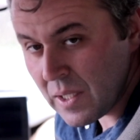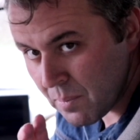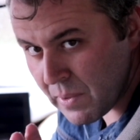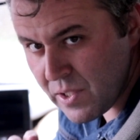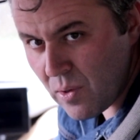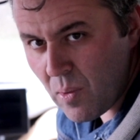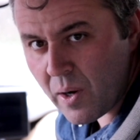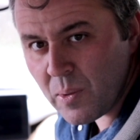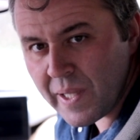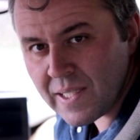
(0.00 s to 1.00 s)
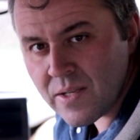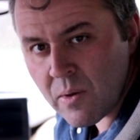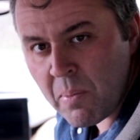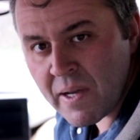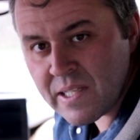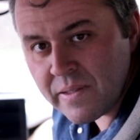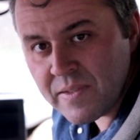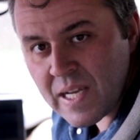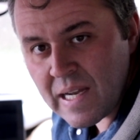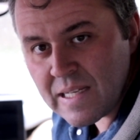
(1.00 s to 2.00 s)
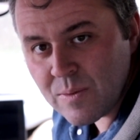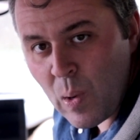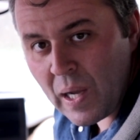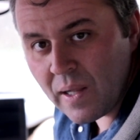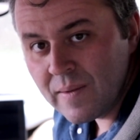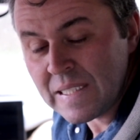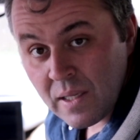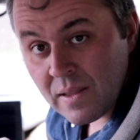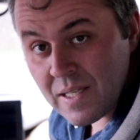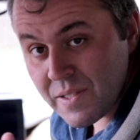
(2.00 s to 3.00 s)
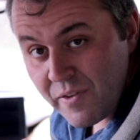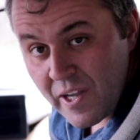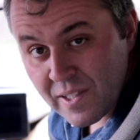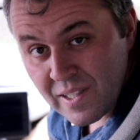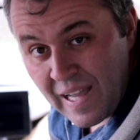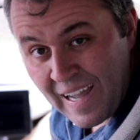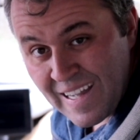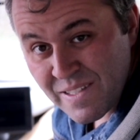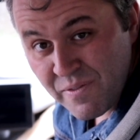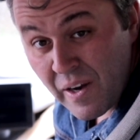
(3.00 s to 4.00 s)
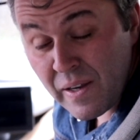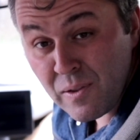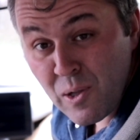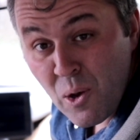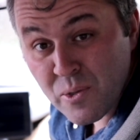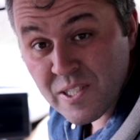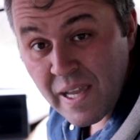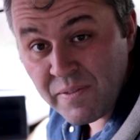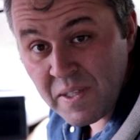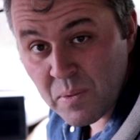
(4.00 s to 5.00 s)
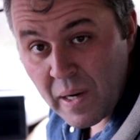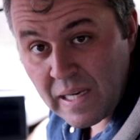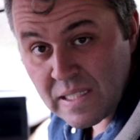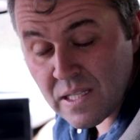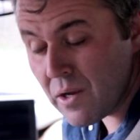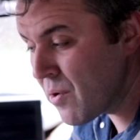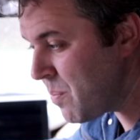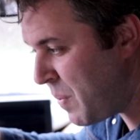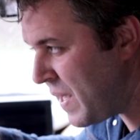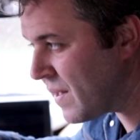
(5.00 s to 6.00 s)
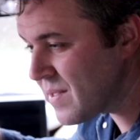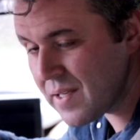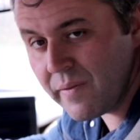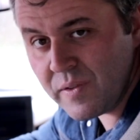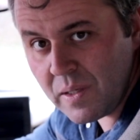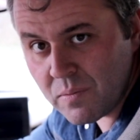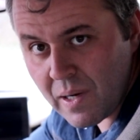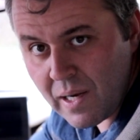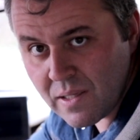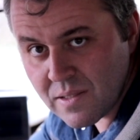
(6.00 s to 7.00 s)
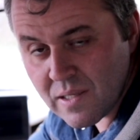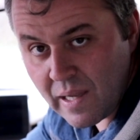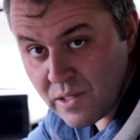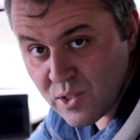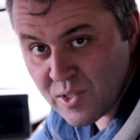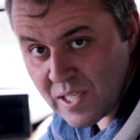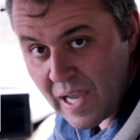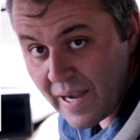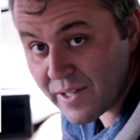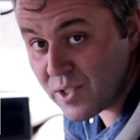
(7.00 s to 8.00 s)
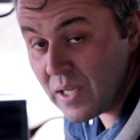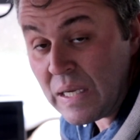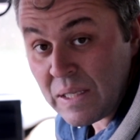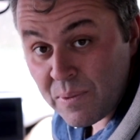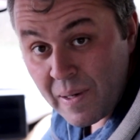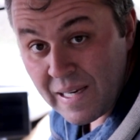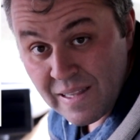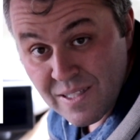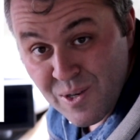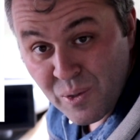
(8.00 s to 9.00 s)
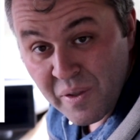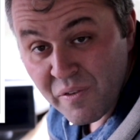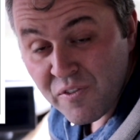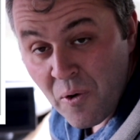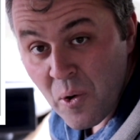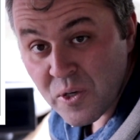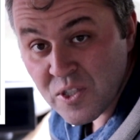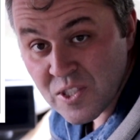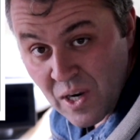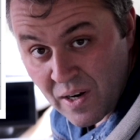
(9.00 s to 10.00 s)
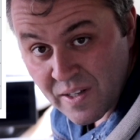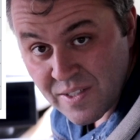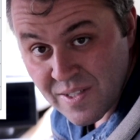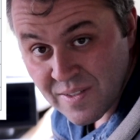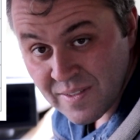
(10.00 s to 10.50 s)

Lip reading: But don't worry, we'll get to the positive side as well. This vehicle has very low safety ratings. The European Safety Ratings Agency actually rated this only 4 stars.